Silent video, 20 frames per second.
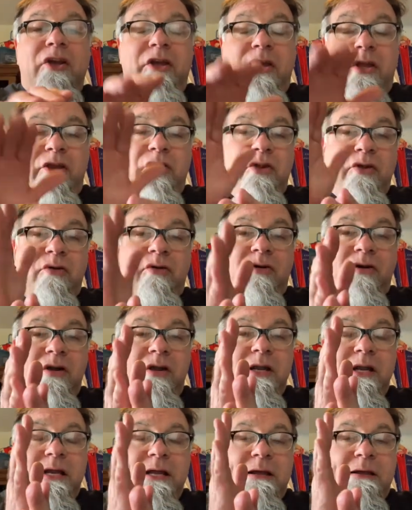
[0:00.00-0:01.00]

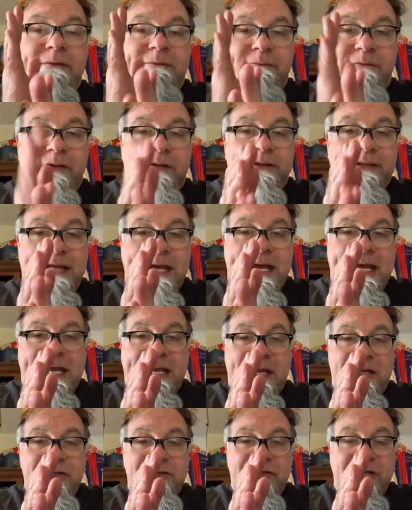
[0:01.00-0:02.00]
your
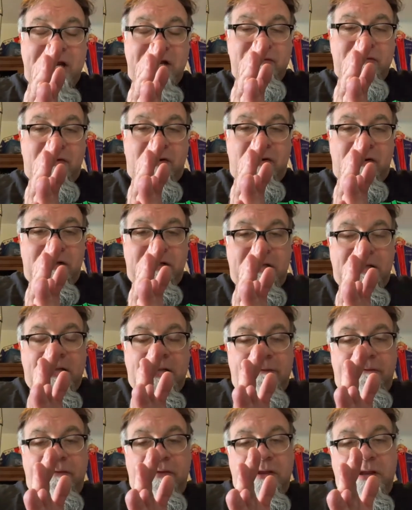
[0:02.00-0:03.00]
leg in general,
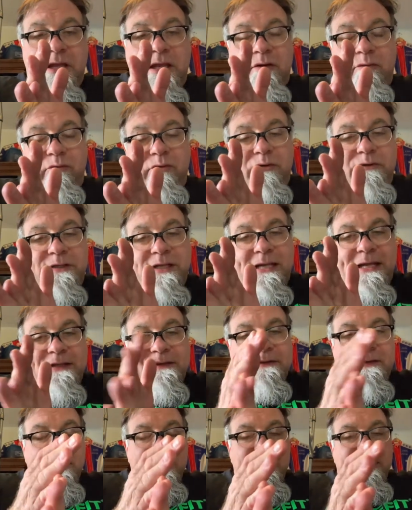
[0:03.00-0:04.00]
if it
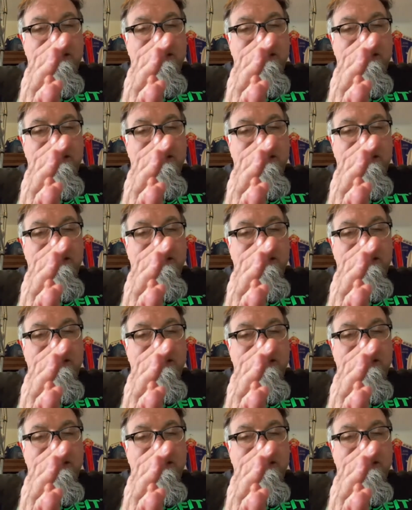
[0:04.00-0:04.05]
rotates,